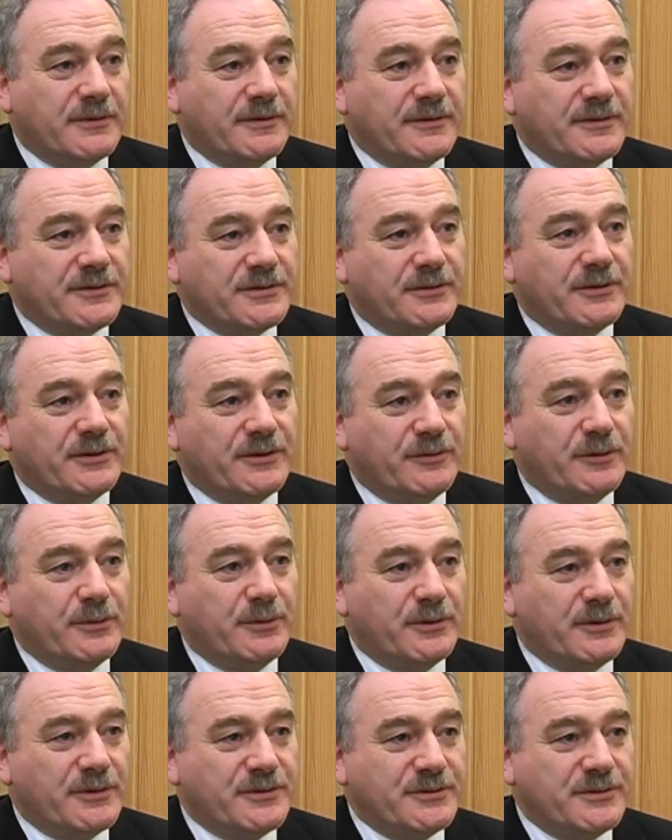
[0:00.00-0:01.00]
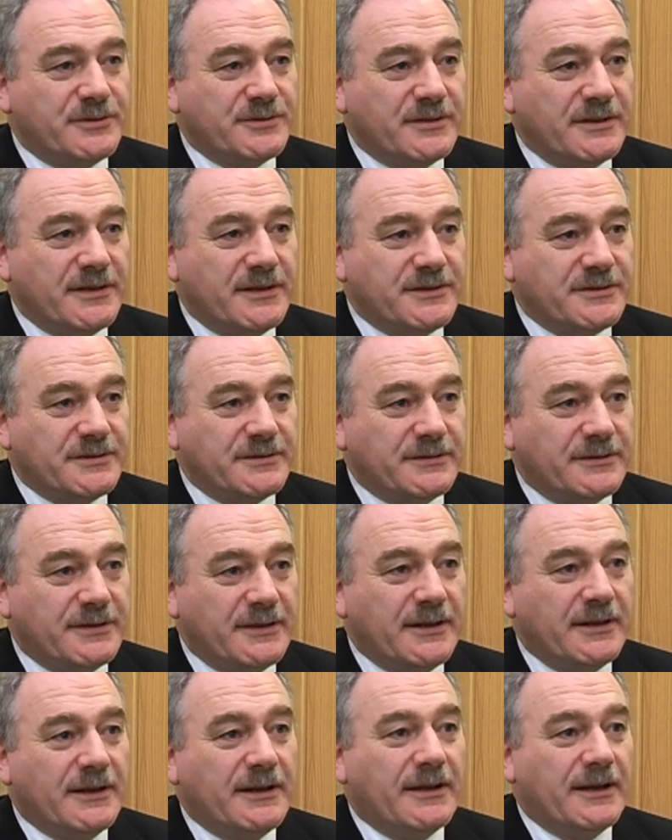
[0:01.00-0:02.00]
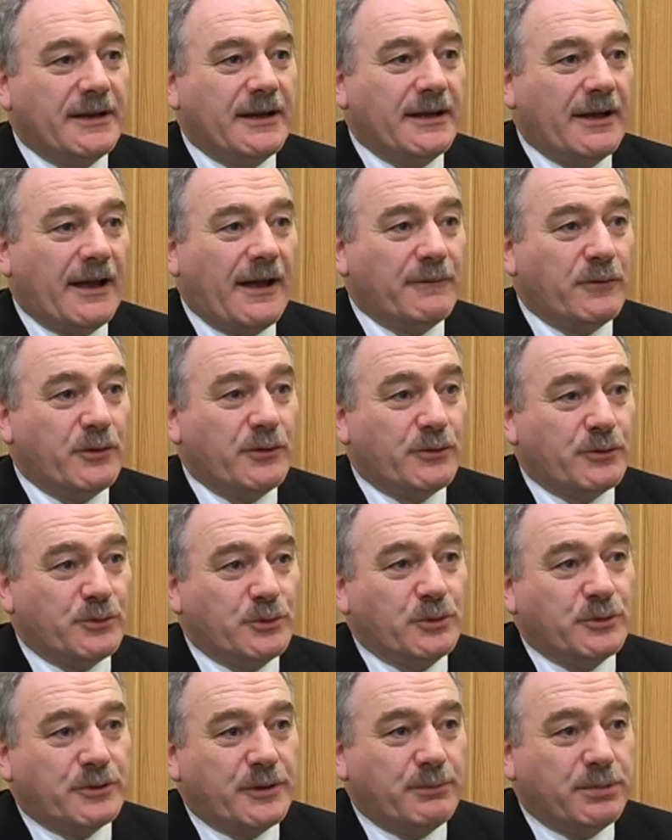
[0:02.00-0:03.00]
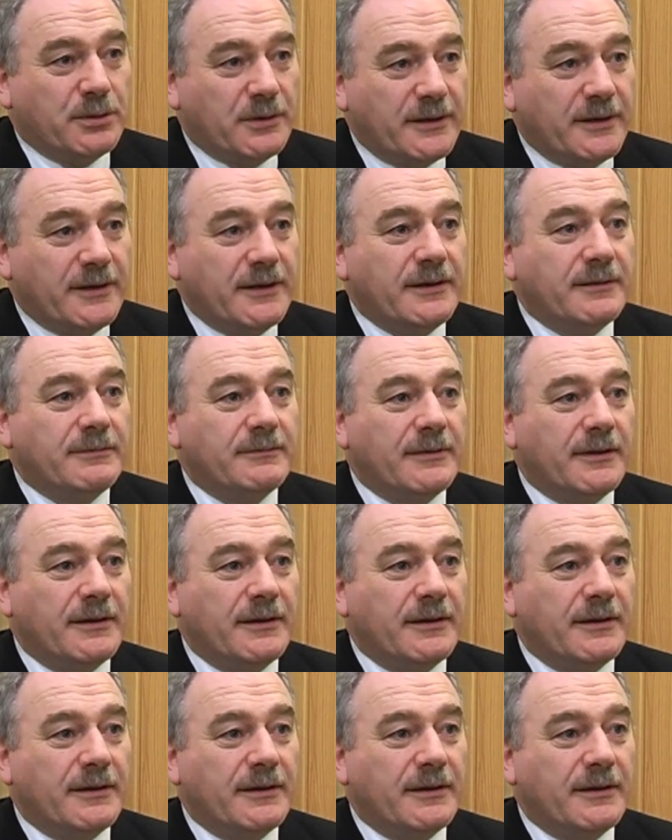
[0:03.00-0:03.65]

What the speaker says: of the Scottish Football Association. I've got a role to play